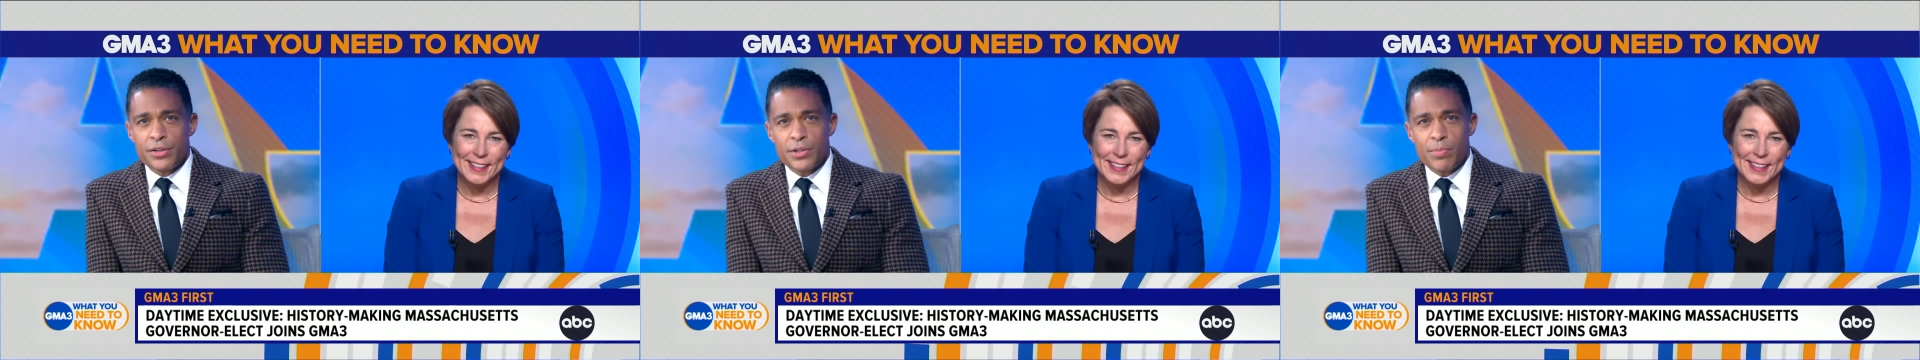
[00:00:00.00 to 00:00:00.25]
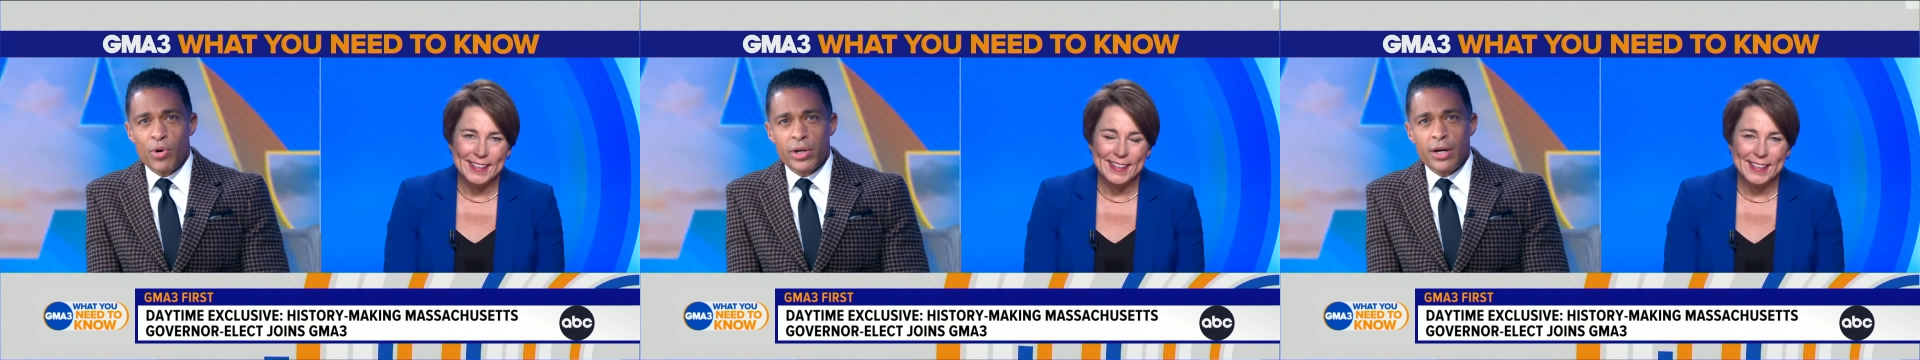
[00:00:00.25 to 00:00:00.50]

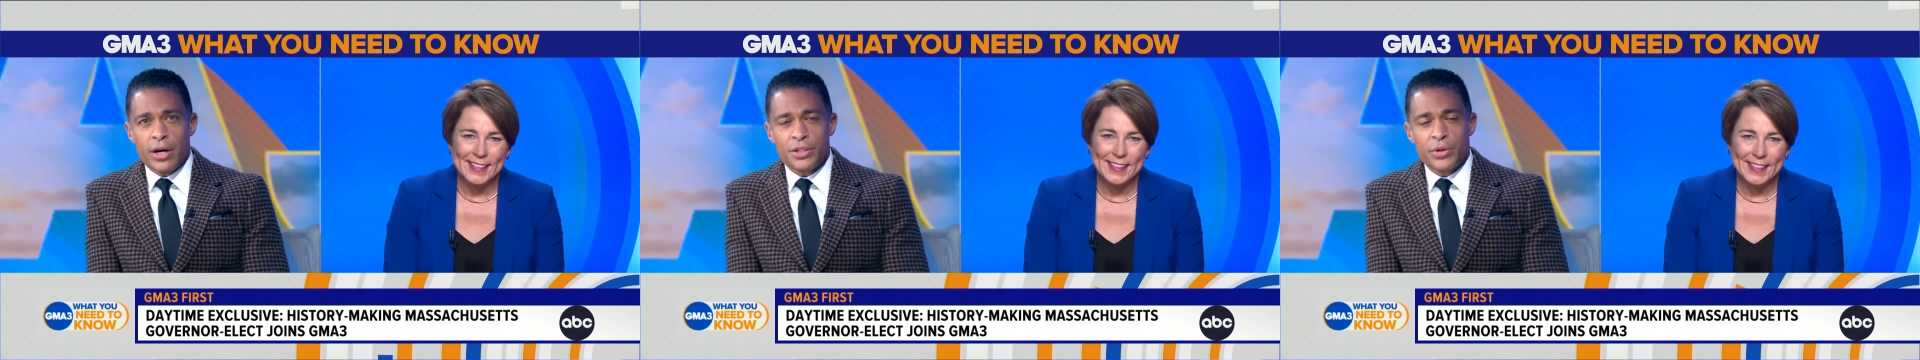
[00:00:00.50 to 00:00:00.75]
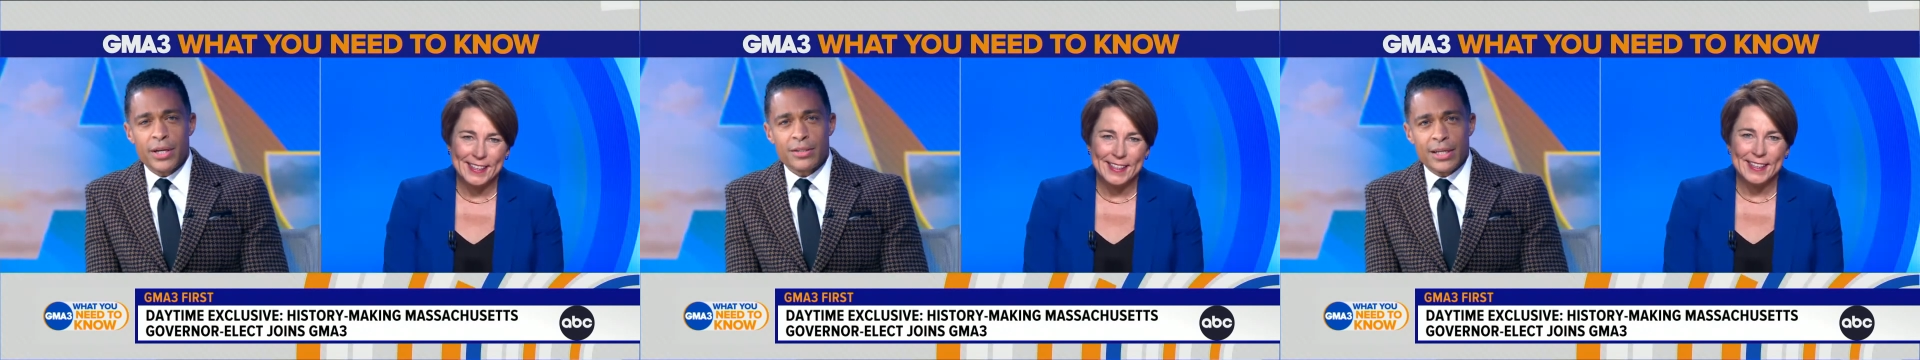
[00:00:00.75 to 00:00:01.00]
Speaker 1: as a point
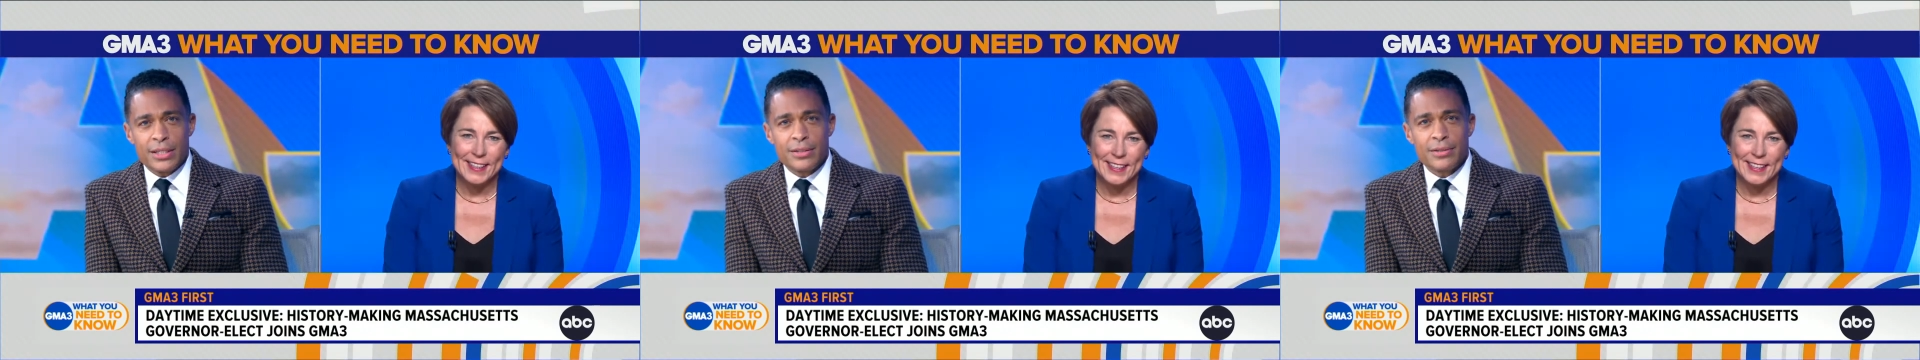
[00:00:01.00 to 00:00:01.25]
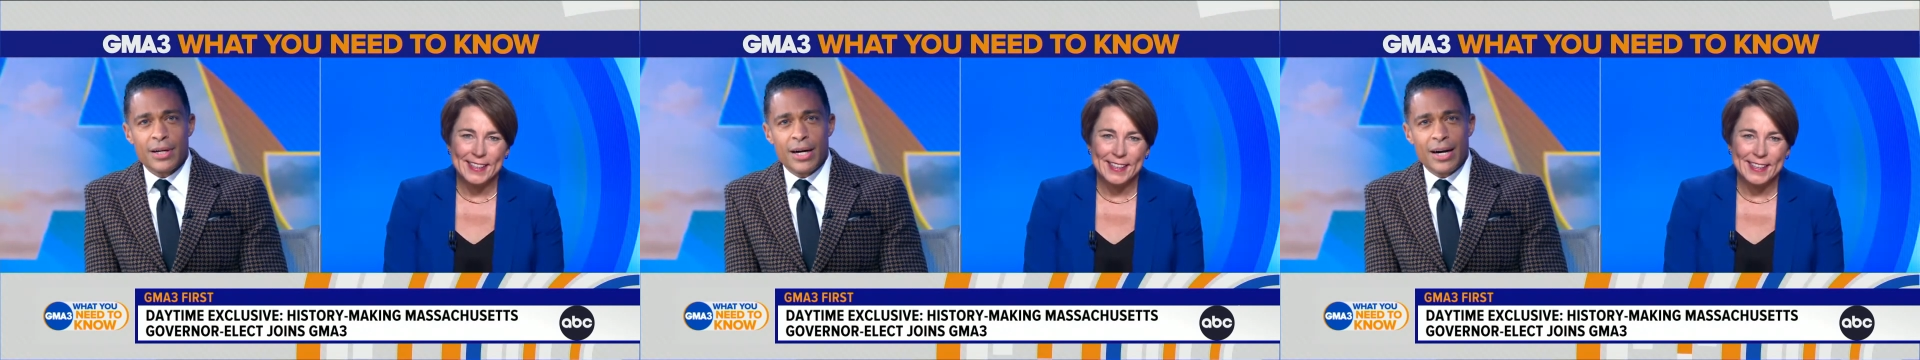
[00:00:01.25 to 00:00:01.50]
guard translate?
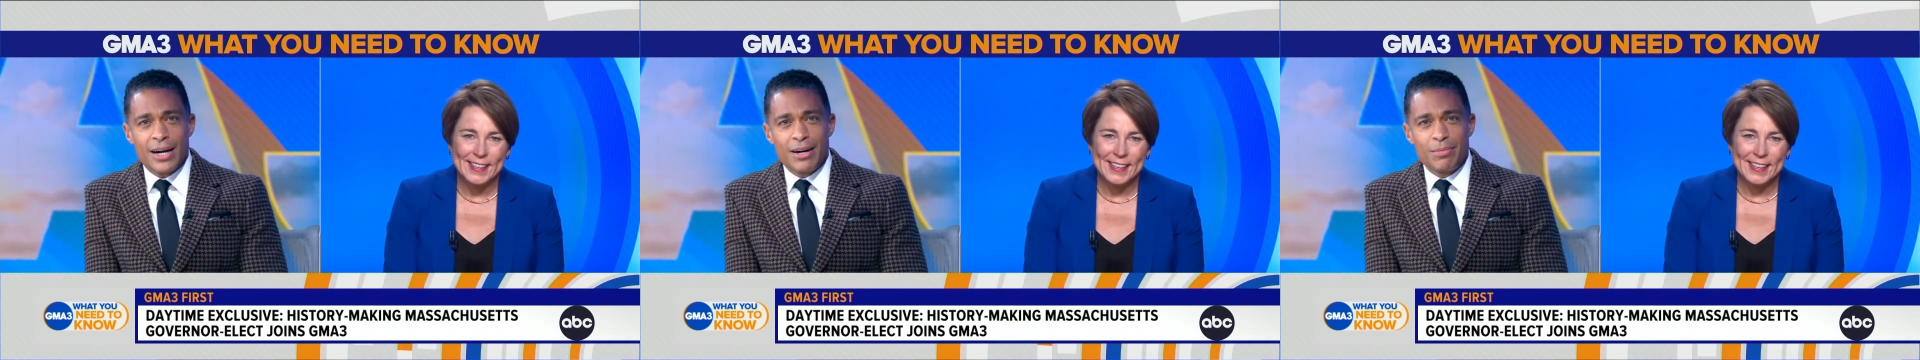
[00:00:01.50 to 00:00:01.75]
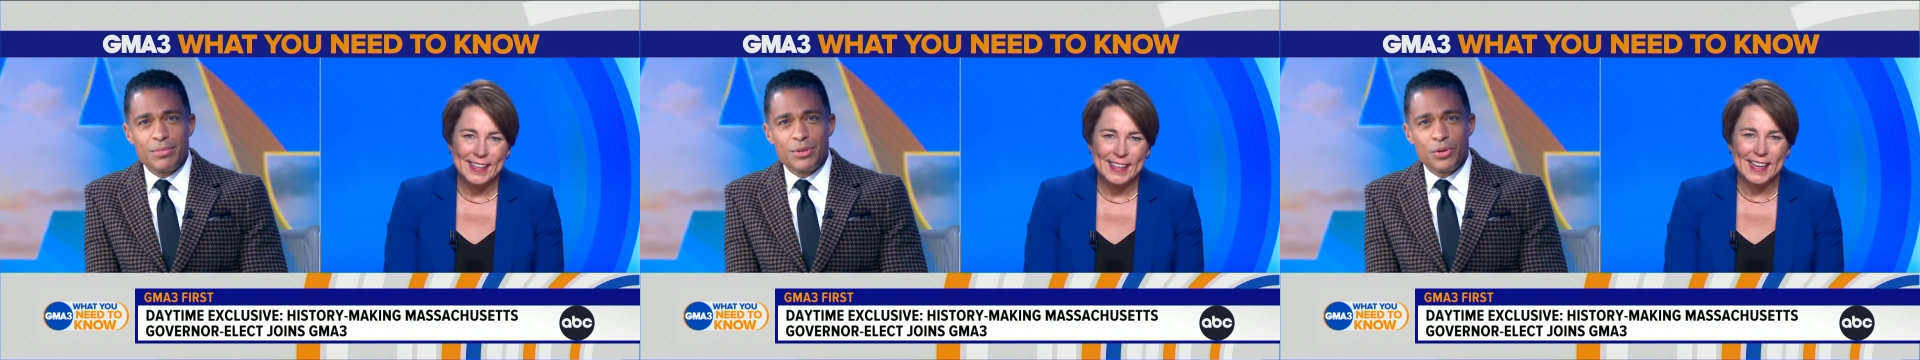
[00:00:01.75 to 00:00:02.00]

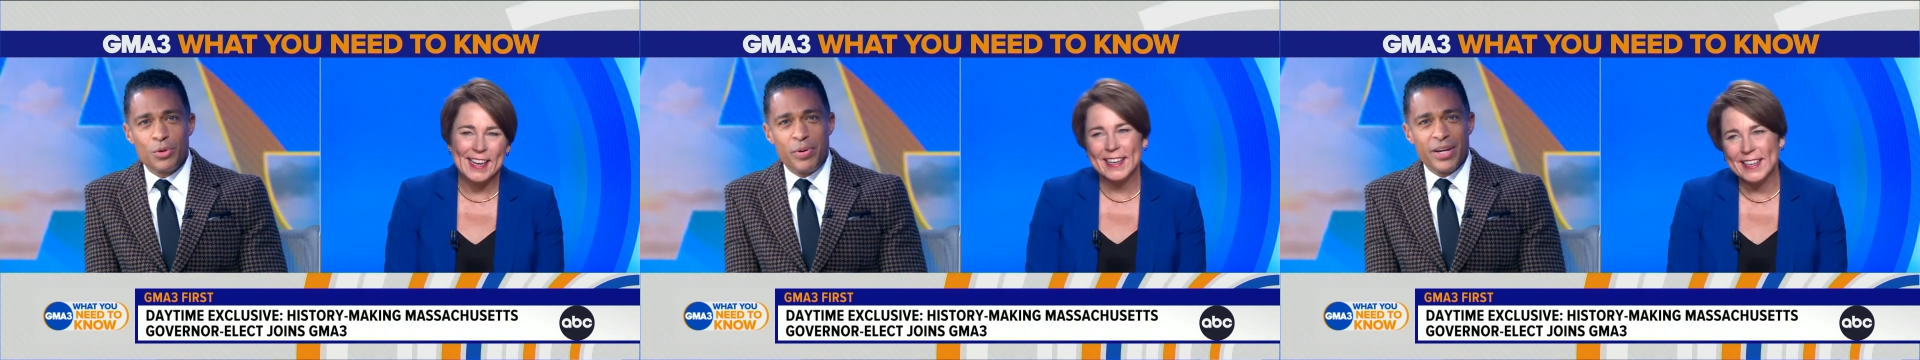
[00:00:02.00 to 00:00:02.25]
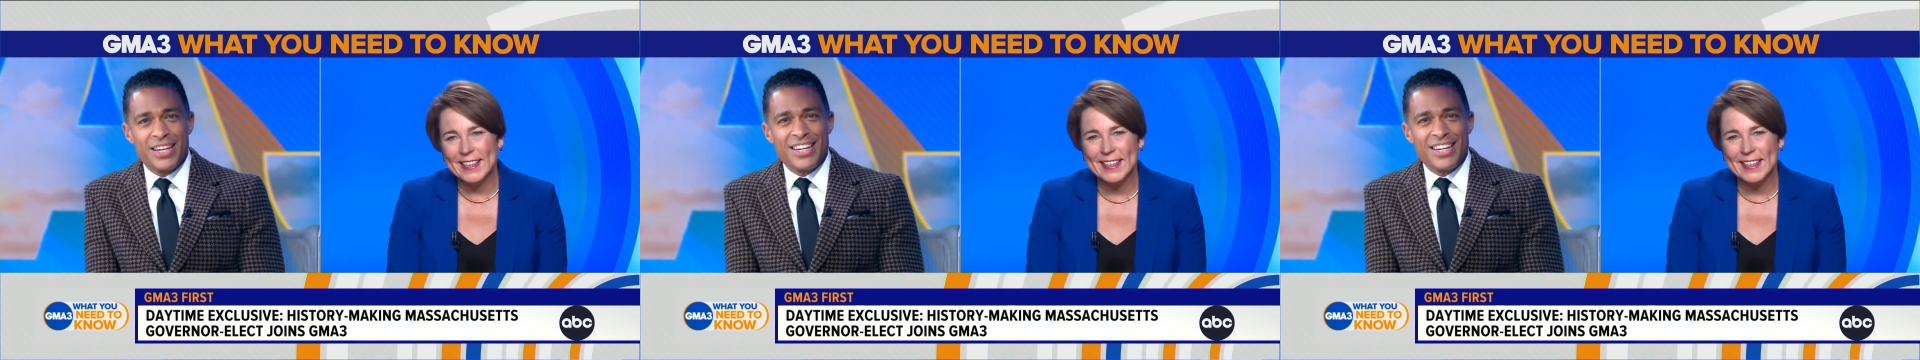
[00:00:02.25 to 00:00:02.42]
Uh, to you being